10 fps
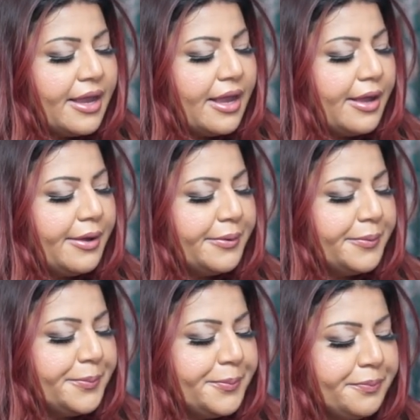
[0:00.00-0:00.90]

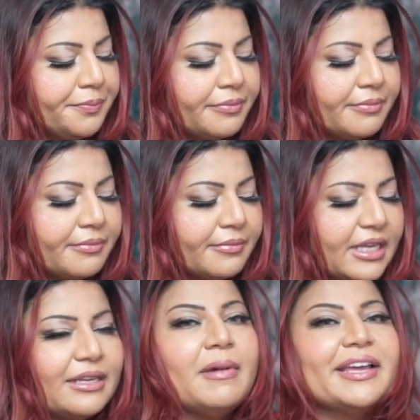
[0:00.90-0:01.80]

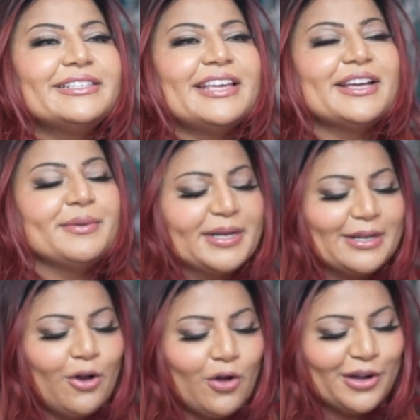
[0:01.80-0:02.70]
it might take a
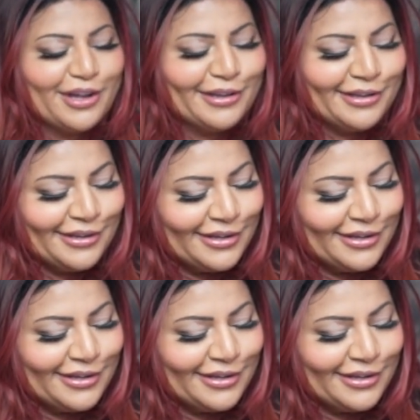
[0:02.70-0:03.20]
bit longer.